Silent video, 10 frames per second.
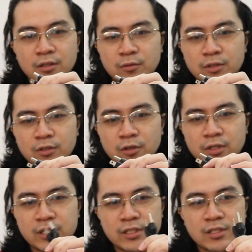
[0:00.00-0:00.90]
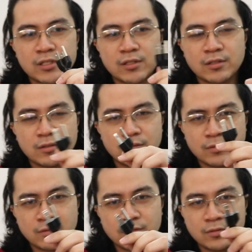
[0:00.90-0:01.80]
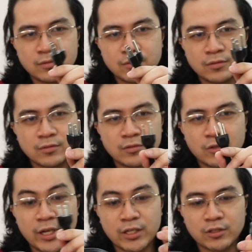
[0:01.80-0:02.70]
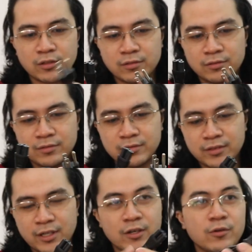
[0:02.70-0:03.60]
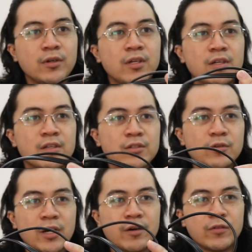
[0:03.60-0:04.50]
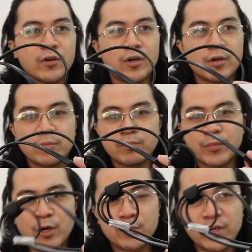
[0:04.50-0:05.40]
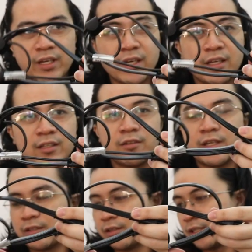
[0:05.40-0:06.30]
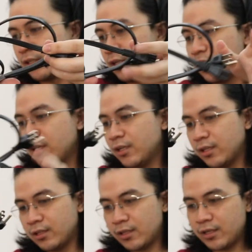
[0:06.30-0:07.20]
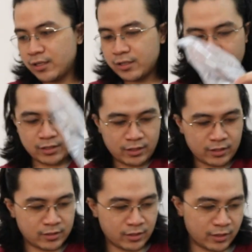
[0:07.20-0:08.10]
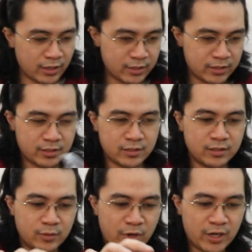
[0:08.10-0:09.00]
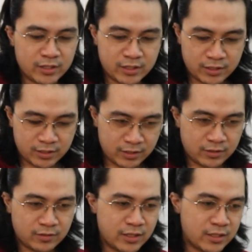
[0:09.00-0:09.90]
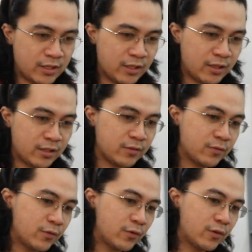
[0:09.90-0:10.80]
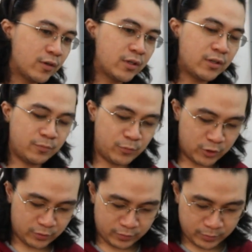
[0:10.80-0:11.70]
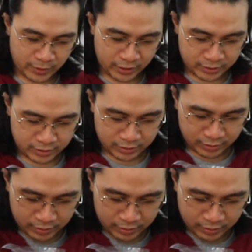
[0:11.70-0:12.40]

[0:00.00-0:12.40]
what to call this connection. There you go. So we have your power brick and connector here. Then I think there's nothing else in the box. That's it for the beautiful box.